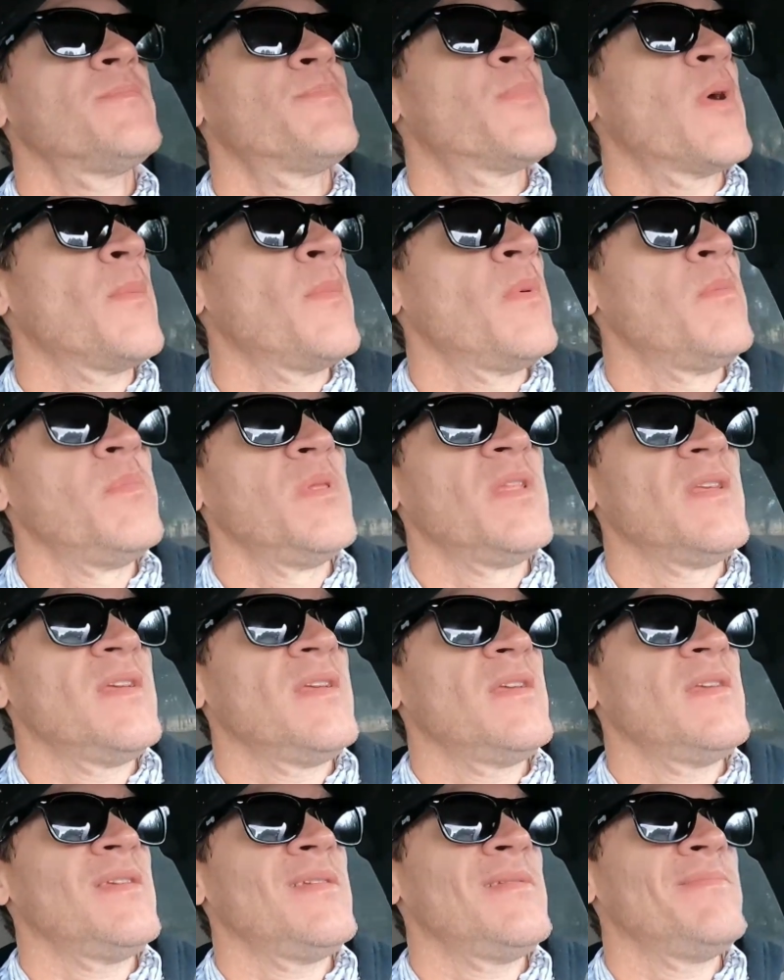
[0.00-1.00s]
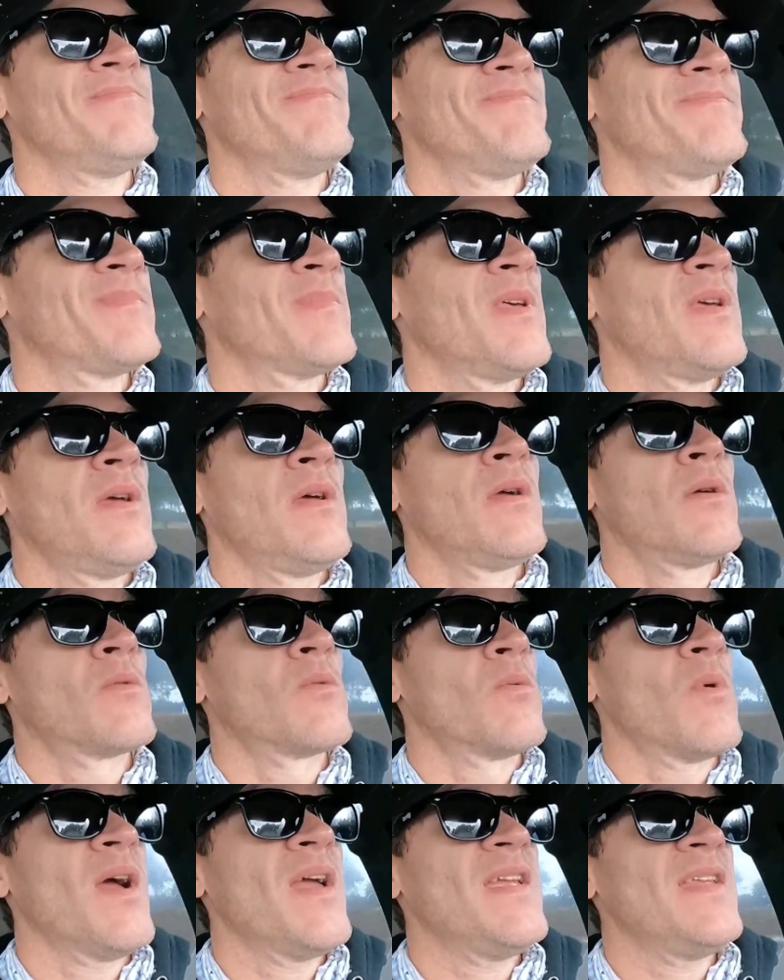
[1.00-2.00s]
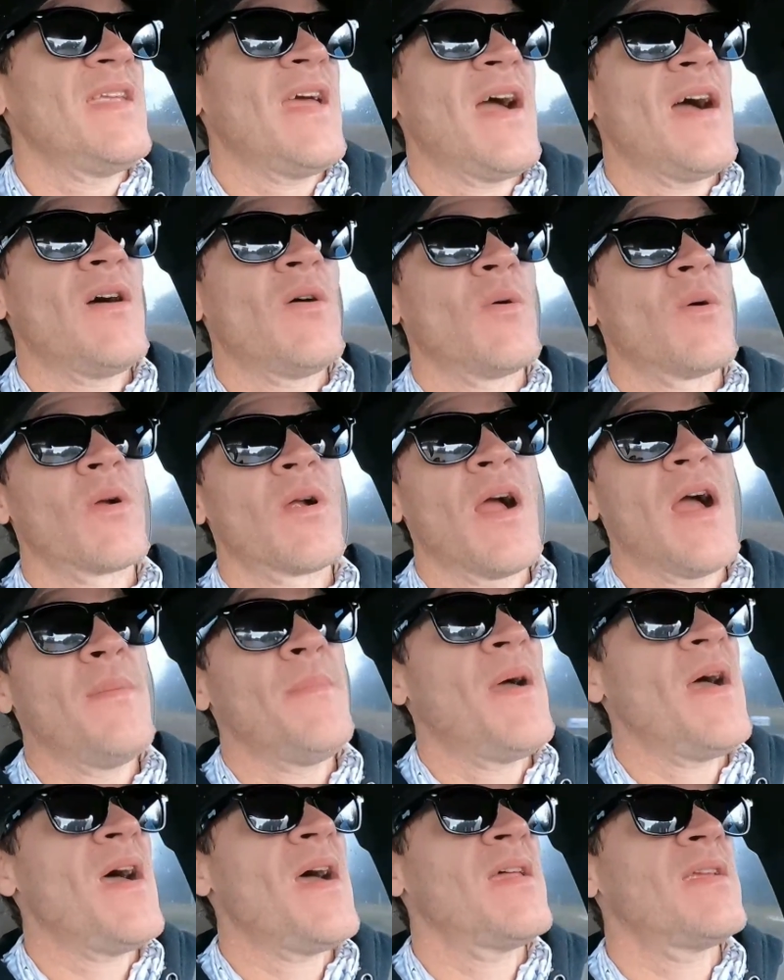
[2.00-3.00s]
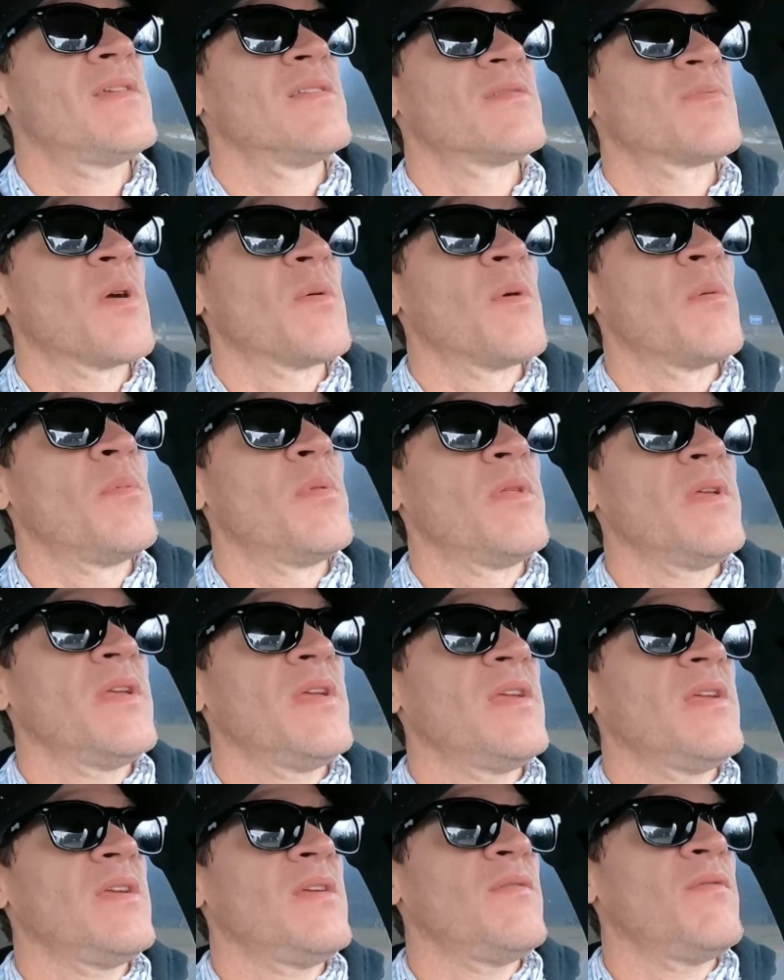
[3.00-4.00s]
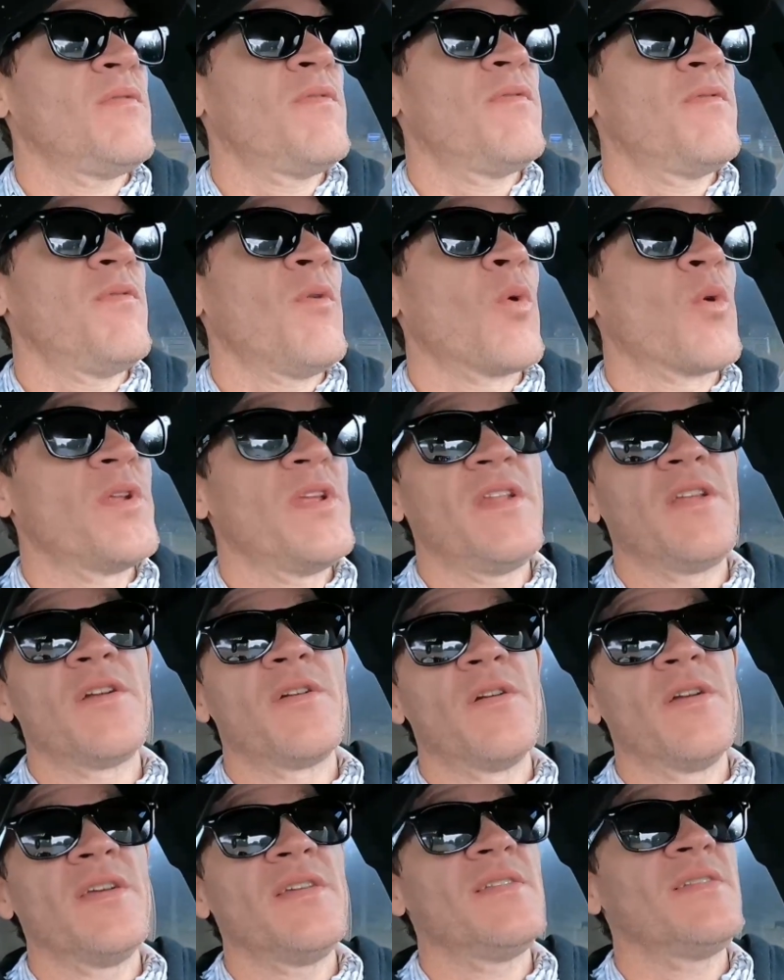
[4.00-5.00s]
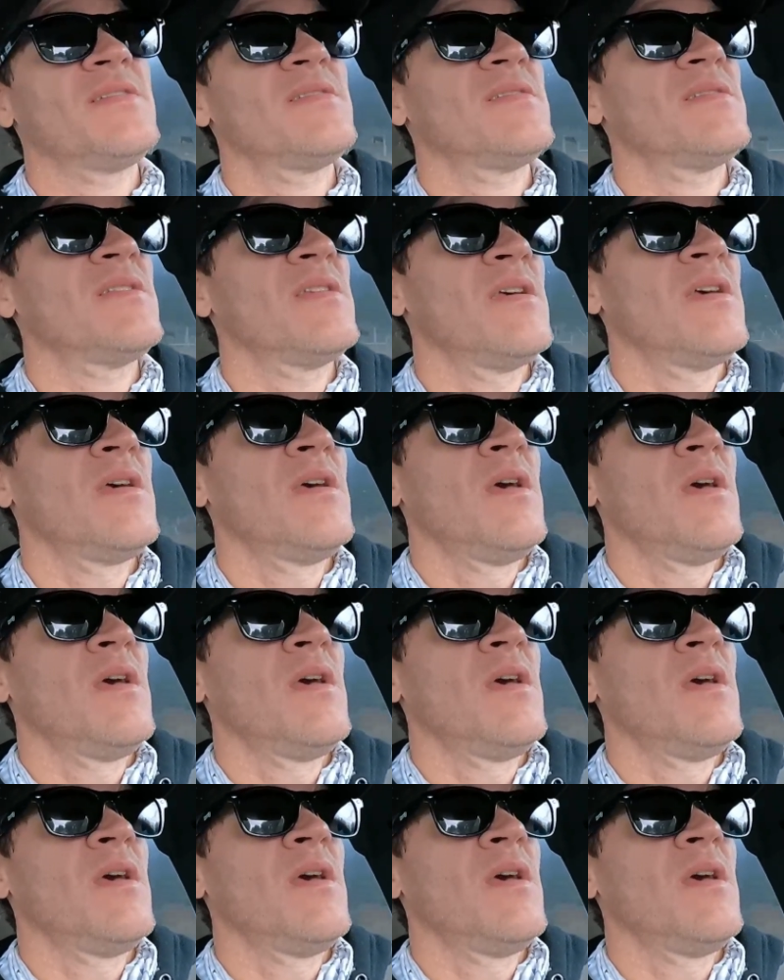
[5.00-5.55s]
Probably right now where I'm at is probably 40 degrees.